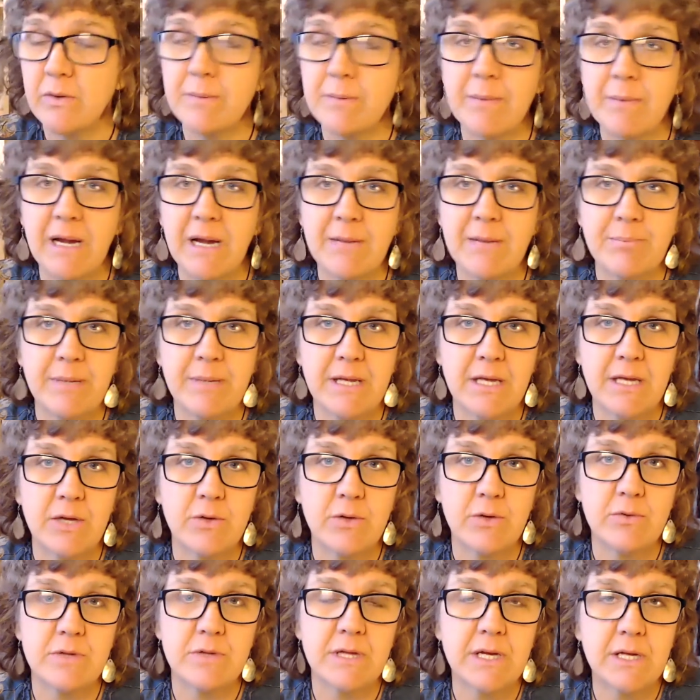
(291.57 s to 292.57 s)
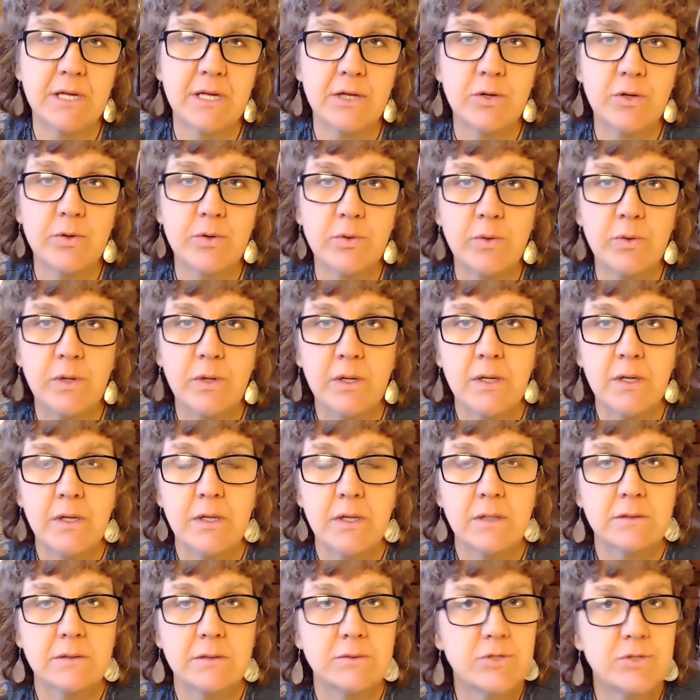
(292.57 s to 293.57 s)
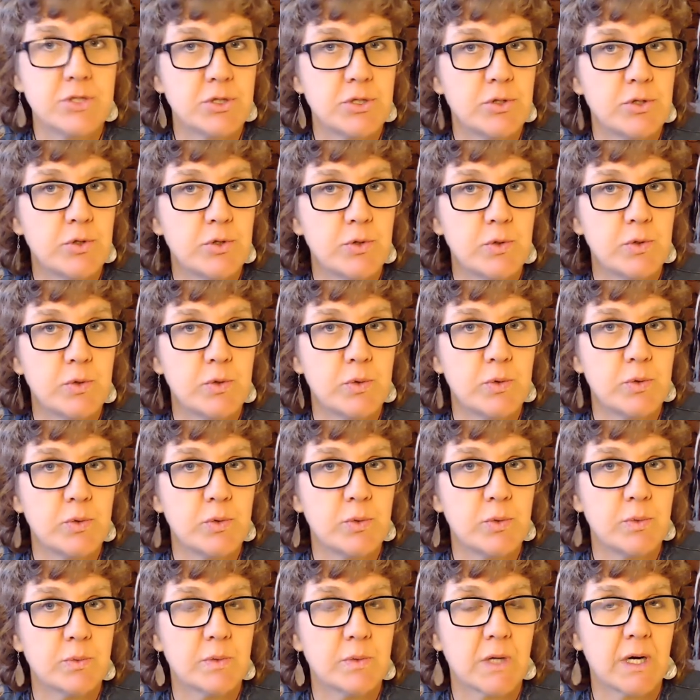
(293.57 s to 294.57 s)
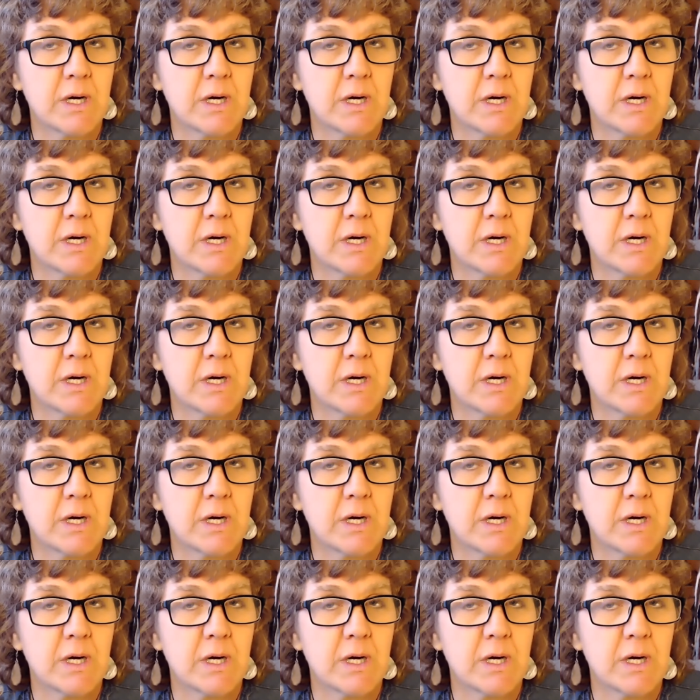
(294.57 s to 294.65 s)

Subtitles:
It might be you that you do